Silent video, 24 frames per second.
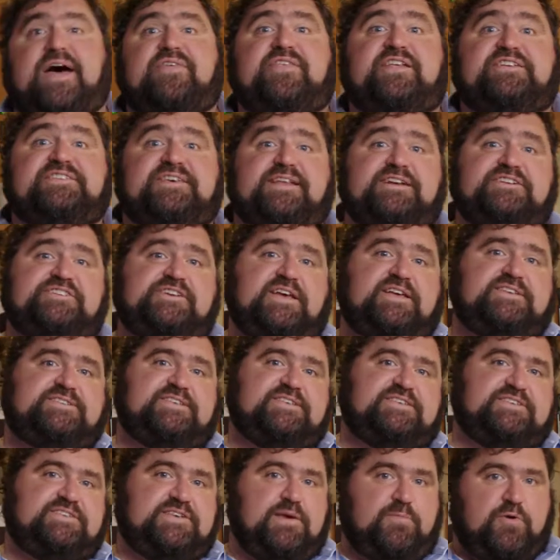that it's had a chance to
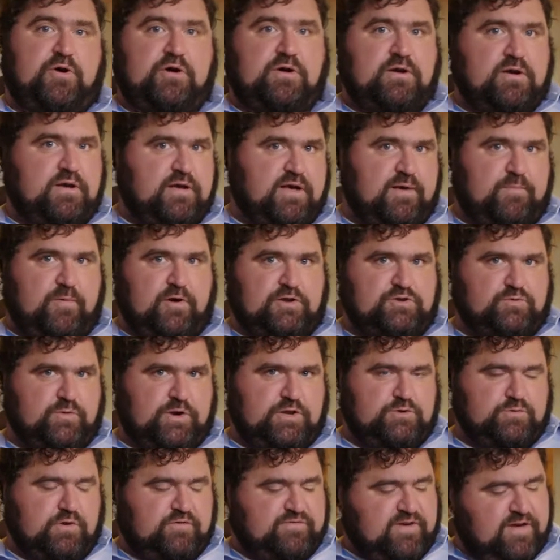simmer, about 20,
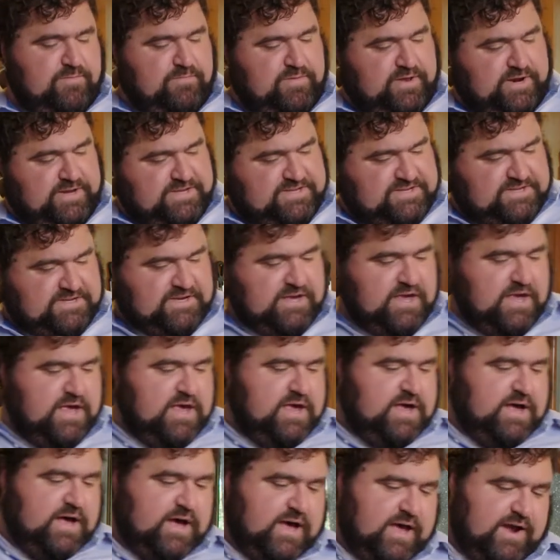25 minutes,
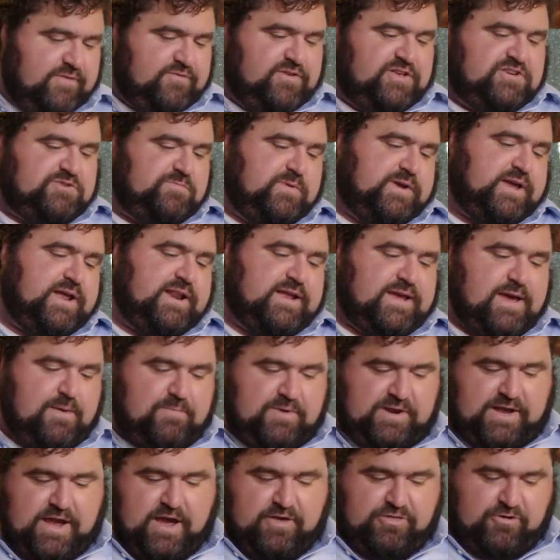everything should be kind of come
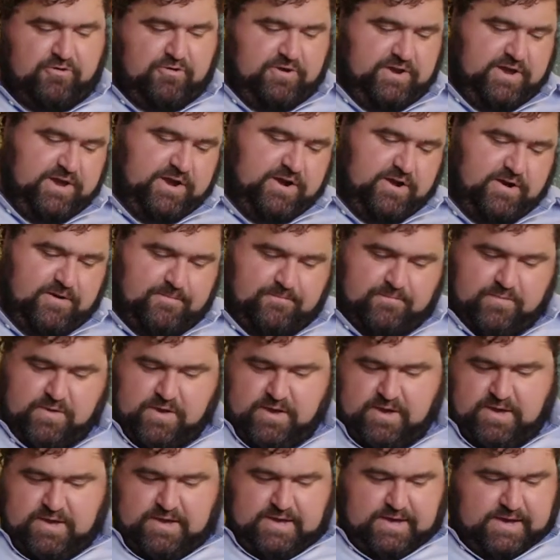together in here.
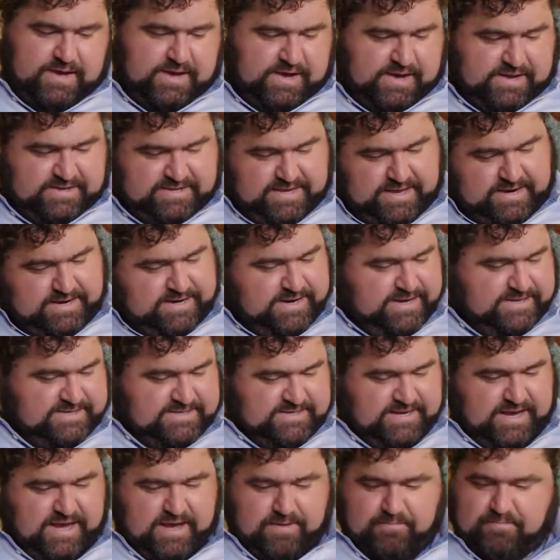It's at a nice
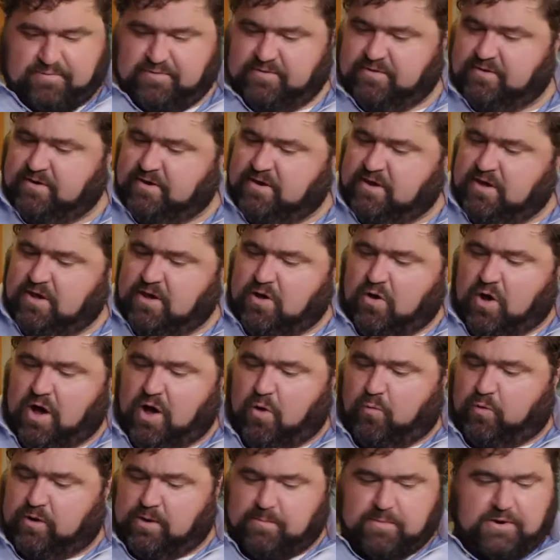temp.
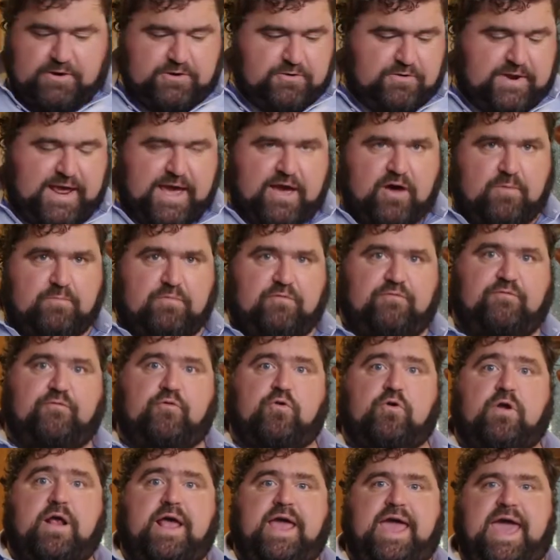What I'm gonna do now,
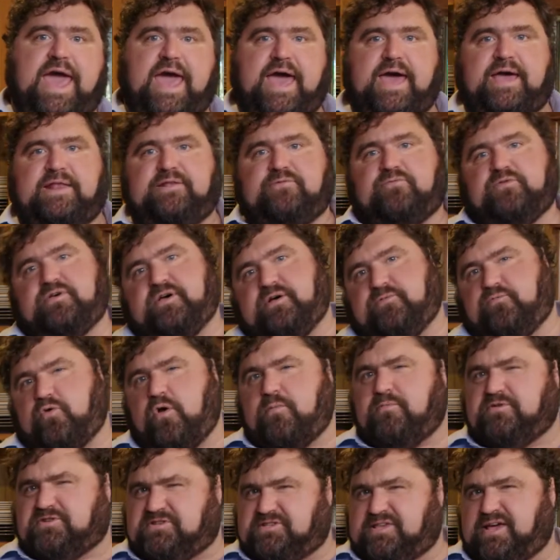before I add, we're
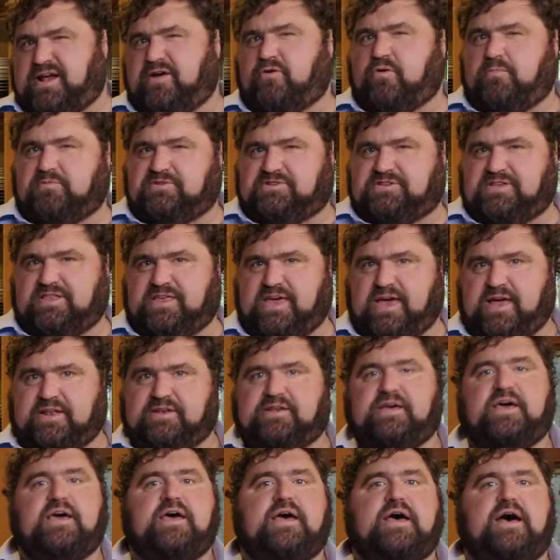almost there, almost to the
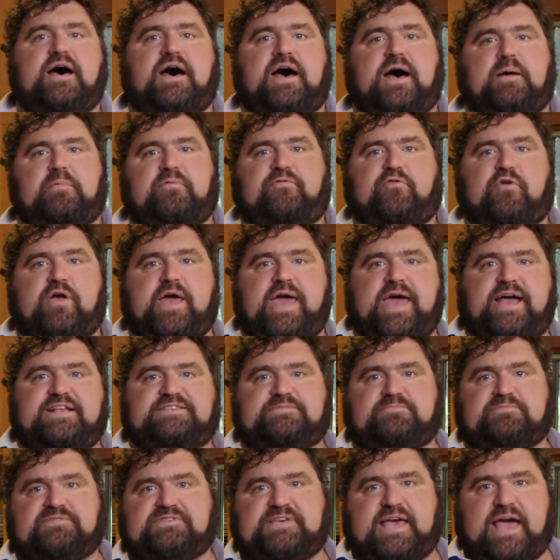end. Before I add
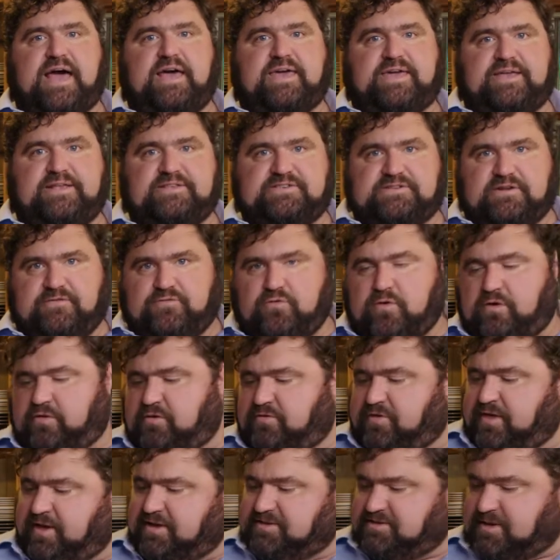some scallions and a few other
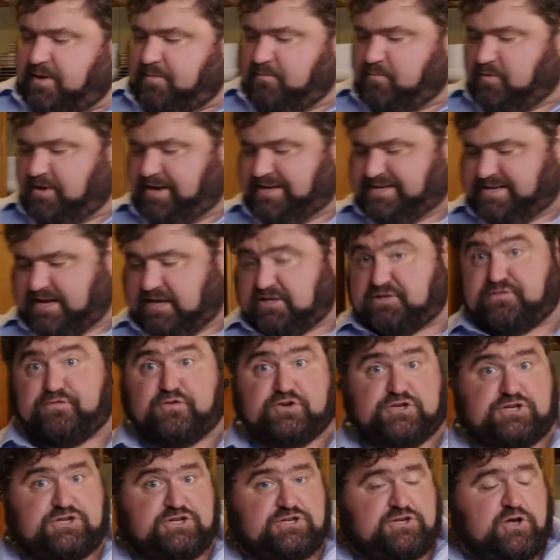things, I'm gonna test for
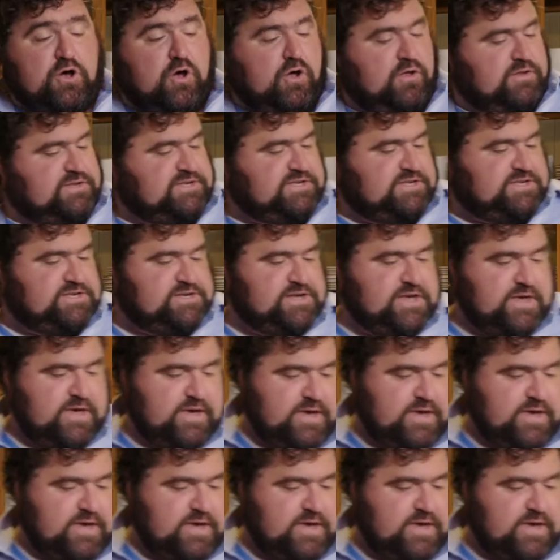salts.